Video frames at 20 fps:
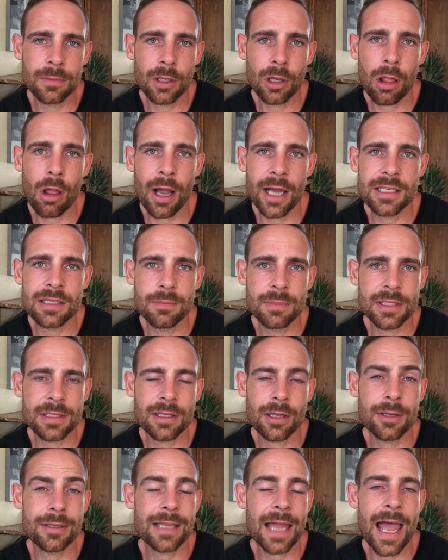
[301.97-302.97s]
clients and
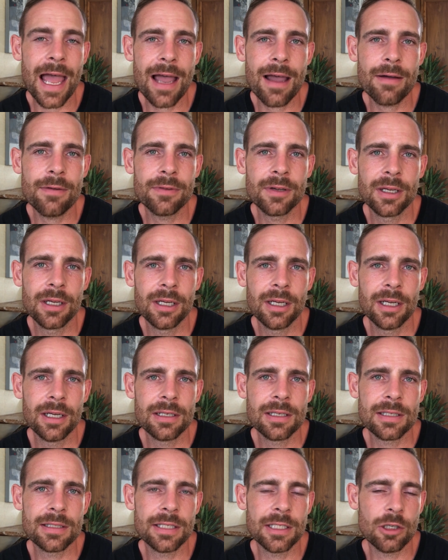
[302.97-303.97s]
business owners have,
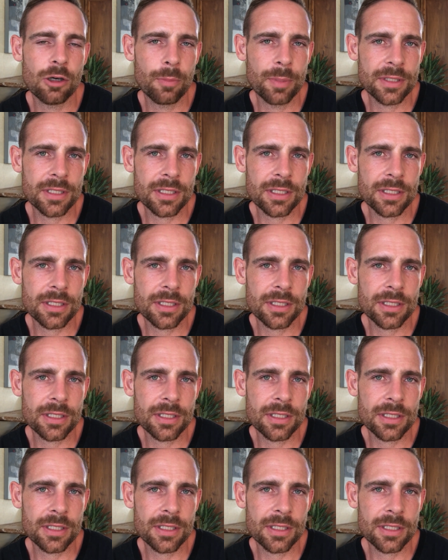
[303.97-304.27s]
to see your